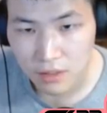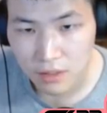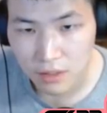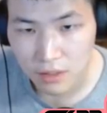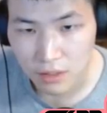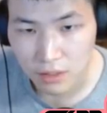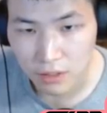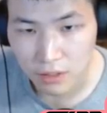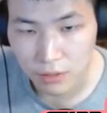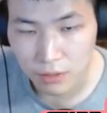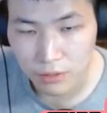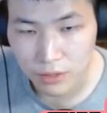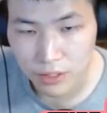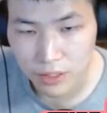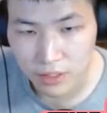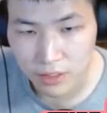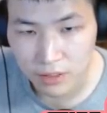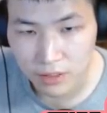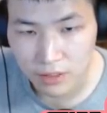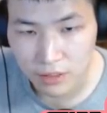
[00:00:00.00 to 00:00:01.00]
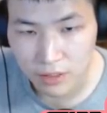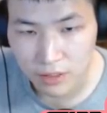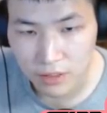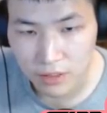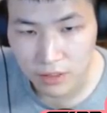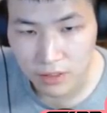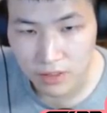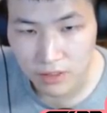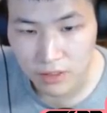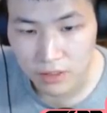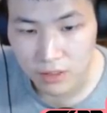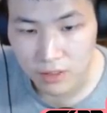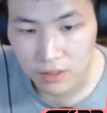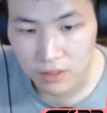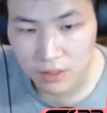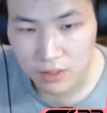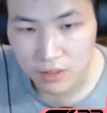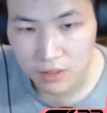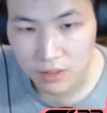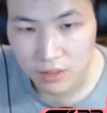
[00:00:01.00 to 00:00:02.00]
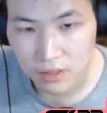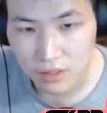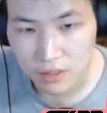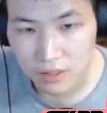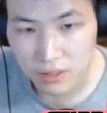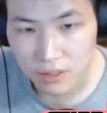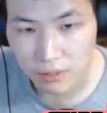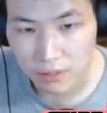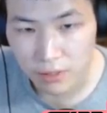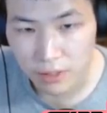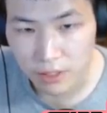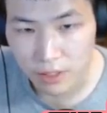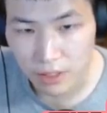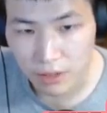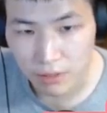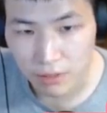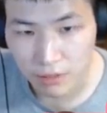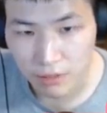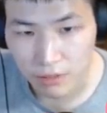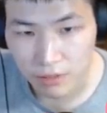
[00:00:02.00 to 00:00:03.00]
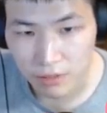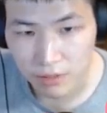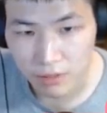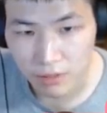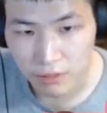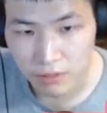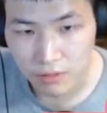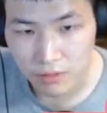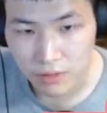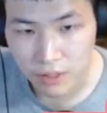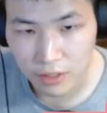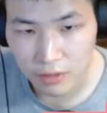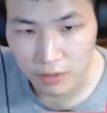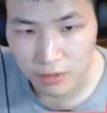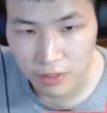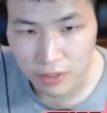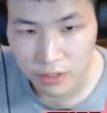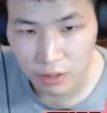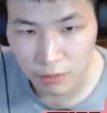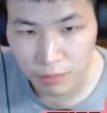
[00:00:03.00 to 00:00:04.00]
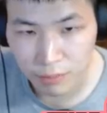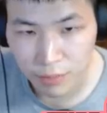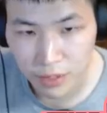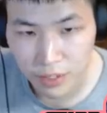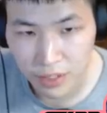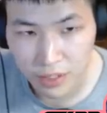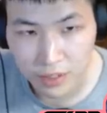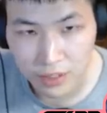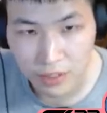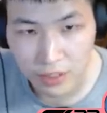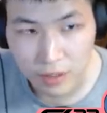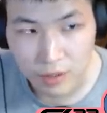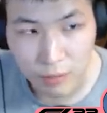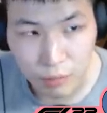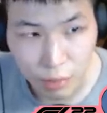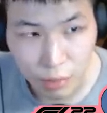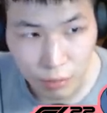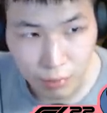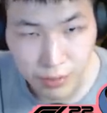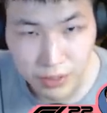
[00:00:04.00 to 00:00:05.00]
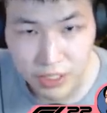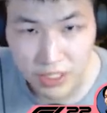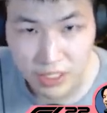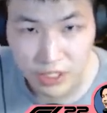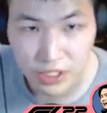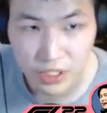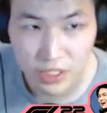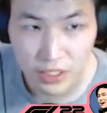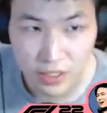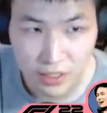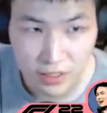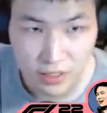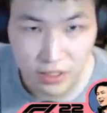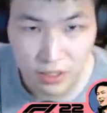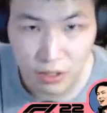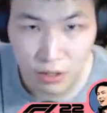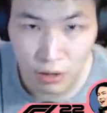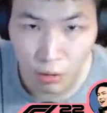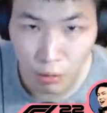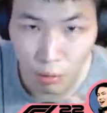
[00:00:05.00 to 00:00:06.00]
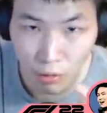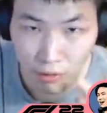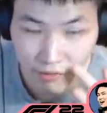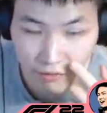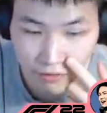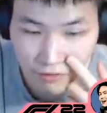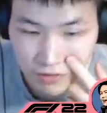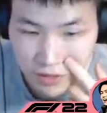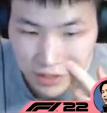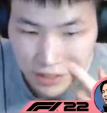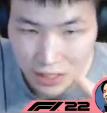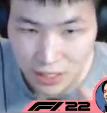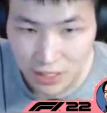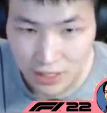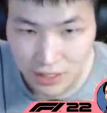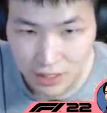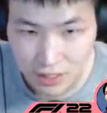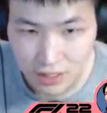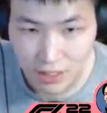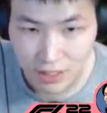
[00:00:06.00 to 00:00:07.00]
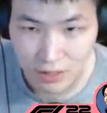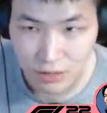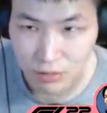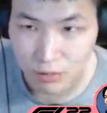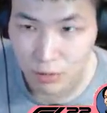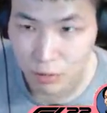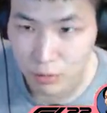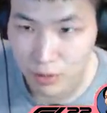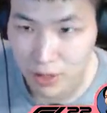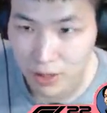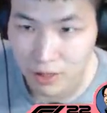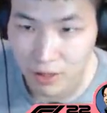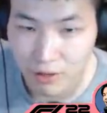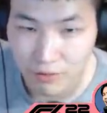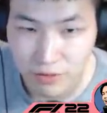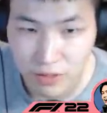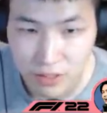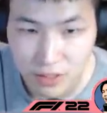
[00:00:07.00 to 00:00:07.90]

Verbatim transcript: Oh dear. Here we go. DRS open. Pole position, let's go, 115.8. That's what we'd love to